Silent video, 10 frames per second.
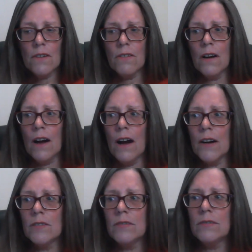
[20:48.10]

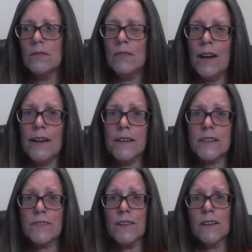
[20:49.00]
Wow, how do you
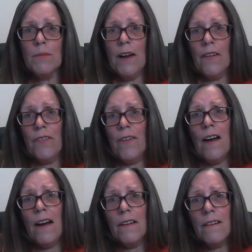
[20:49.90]
feel about
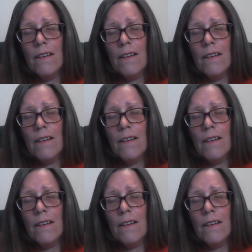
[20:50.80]
that?